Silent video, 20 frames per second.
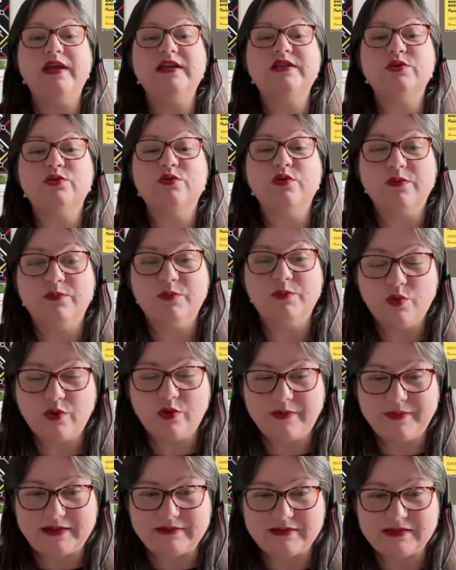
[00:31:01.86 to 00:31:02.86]
talk more
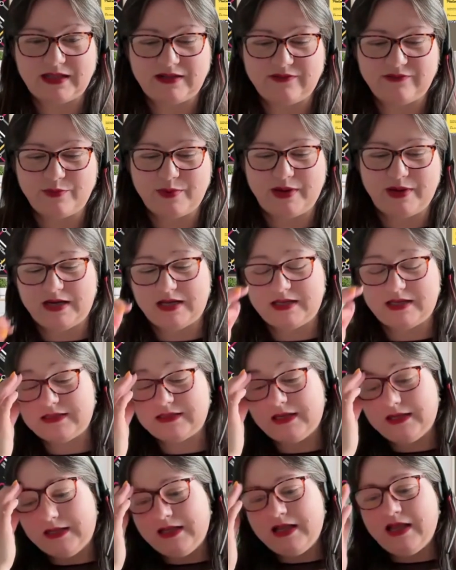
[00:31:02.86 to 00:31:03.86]
about self-awareness,
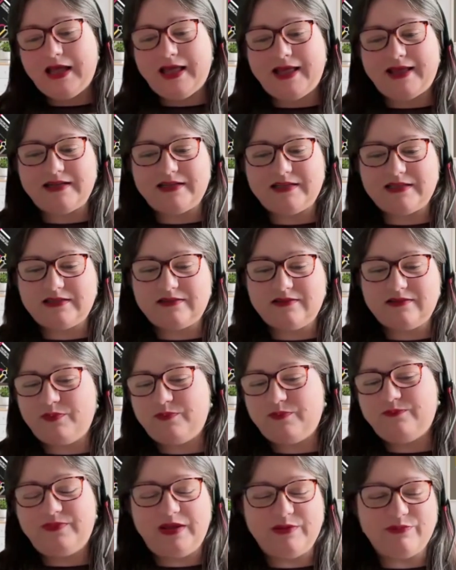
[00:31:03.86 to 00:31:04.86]
and
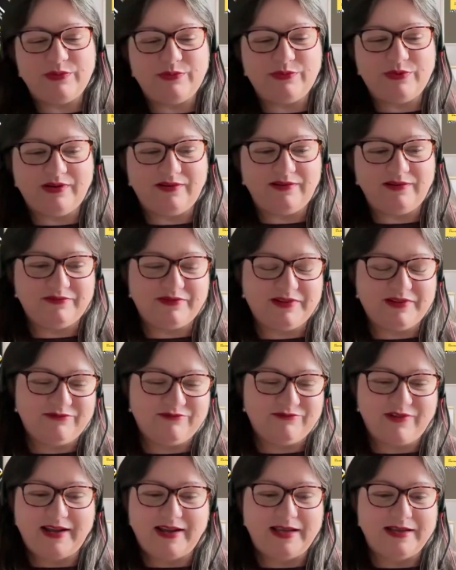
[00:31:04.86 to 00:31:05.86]
people will
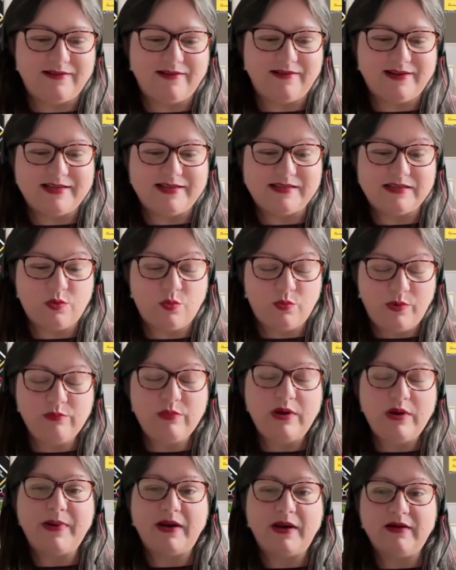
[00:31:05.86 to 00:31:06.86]
recognize when we
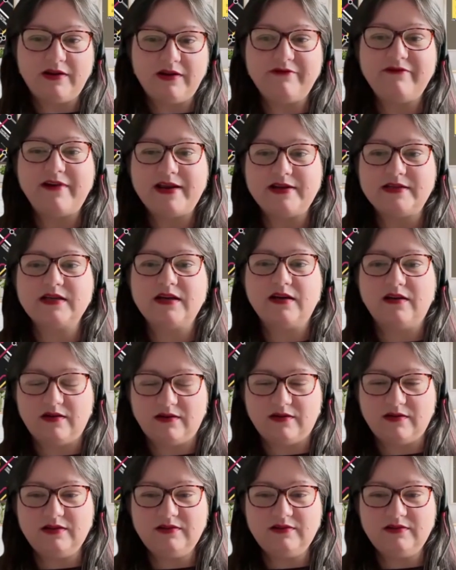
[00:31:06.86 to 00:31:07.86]
buy a red
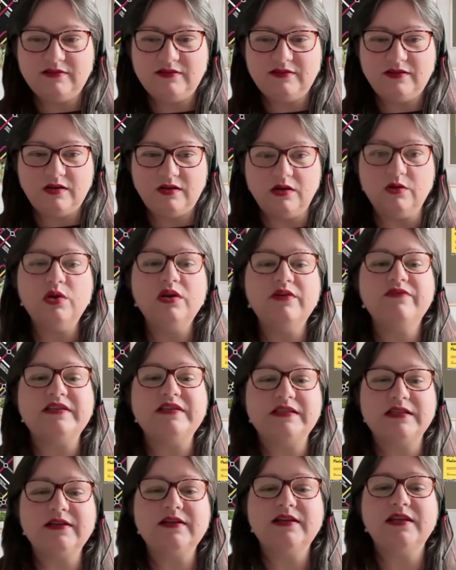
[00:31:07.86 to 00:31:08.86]
car, all of a
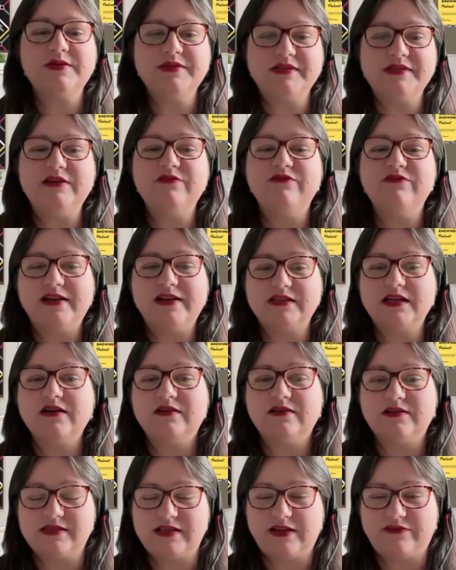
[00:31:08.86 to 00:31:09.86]
sudden you see red
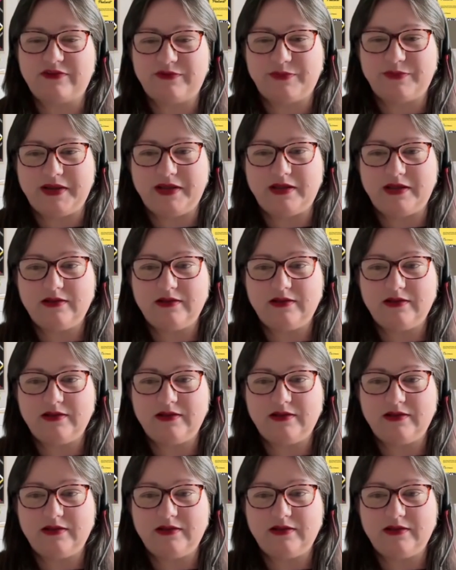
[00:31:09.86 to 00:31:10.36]
cars everywhere.